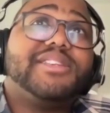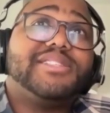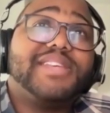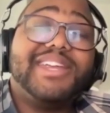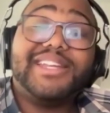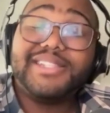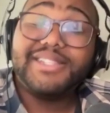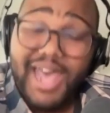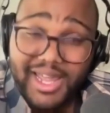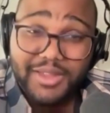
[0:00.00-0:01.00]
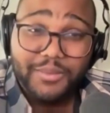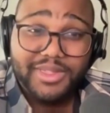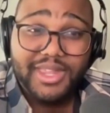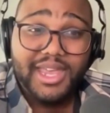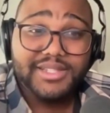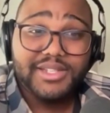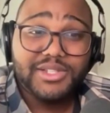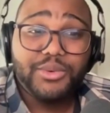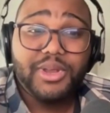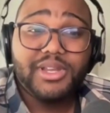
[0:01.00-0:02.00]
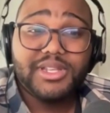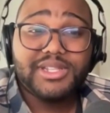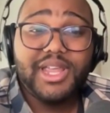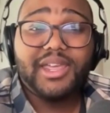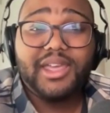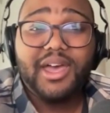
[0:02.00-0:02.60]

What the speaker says: decided exactly what the async story looks like